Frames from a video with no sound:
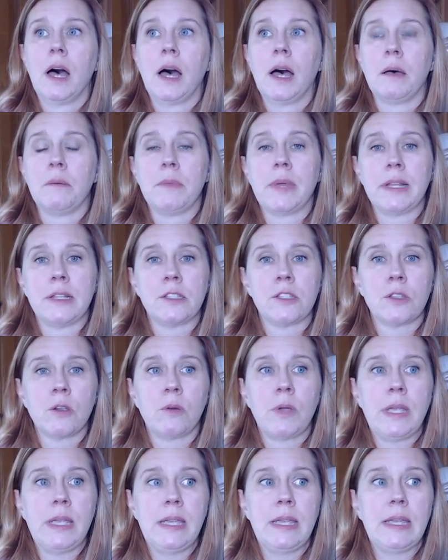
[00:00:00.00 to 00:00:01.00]
Um, and so
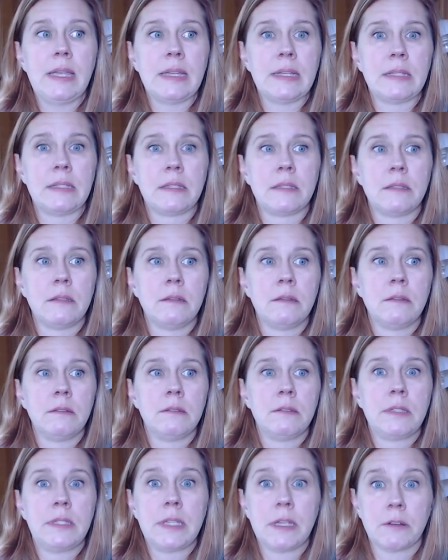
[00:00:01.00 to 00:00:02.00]
he is
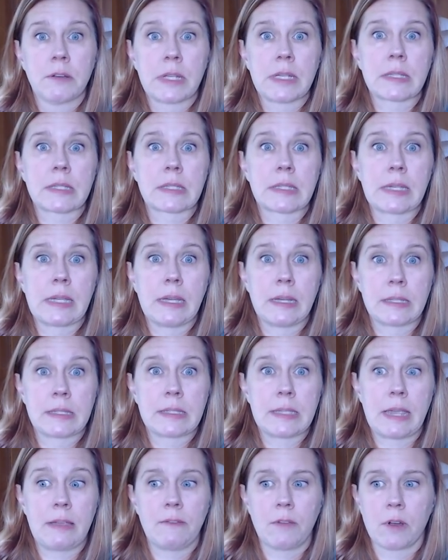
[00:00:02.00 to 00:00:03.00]
seriously a
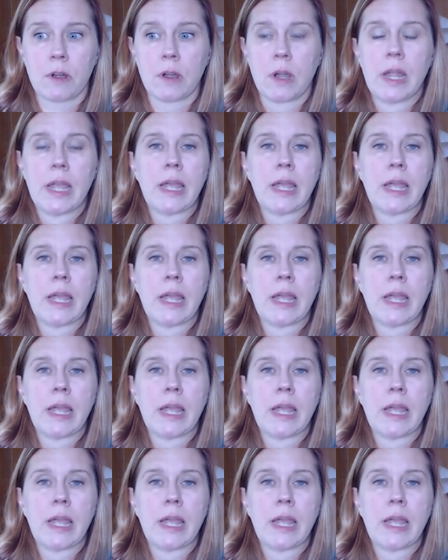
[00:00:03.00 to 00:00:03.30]
saver.